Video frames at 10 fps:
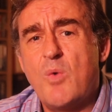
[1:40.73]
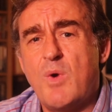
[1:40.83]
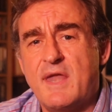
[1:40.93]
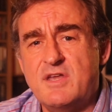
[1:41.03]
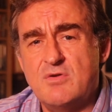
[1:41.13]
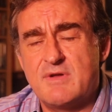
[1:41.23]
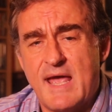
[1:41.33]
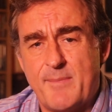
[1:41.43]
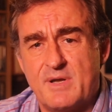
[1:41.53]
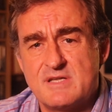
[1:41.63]
where new
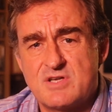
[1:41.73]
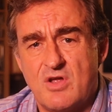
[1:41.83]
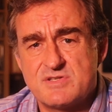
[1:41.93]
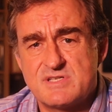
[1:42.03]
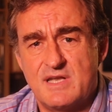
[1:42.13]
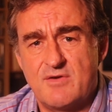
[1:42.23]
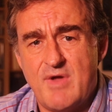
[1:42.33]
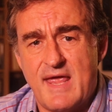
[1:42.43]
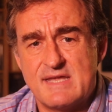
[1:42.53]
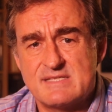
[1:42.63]
capital is constantly
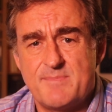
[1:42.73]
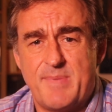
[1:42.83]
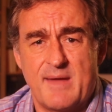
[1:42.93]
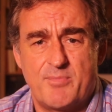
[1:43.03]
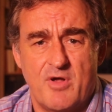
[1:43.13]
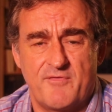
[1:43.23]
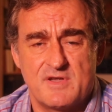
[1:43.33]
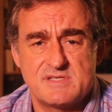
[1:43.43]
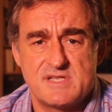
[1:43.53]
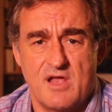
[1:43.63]
raised to pay
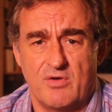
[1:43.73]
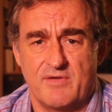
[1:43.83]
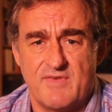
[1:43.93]
profits to the old